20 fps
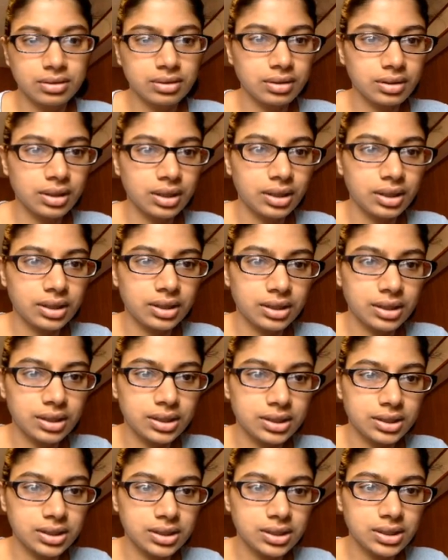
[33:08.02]

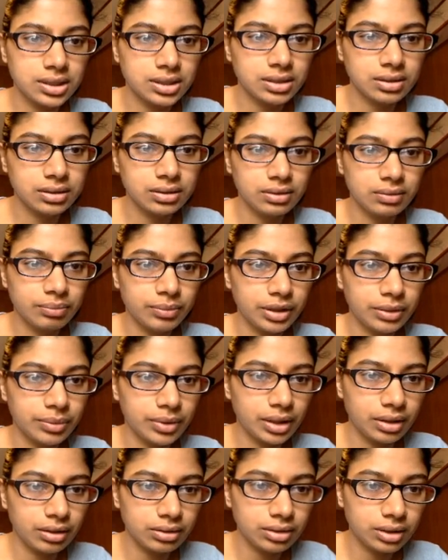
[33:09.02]
And maybe
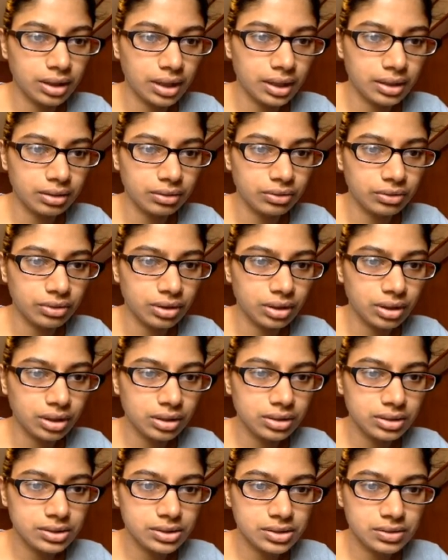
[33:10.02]
I'll add a little
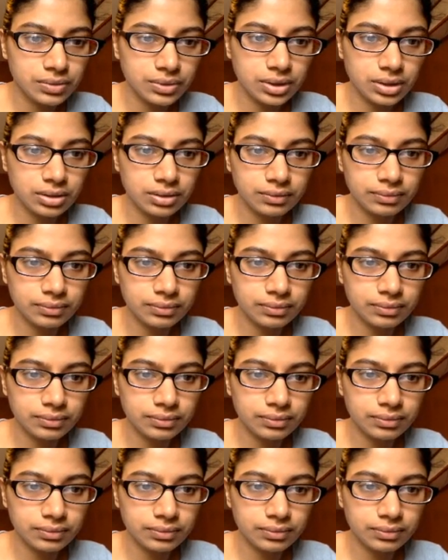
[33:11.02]
color to it.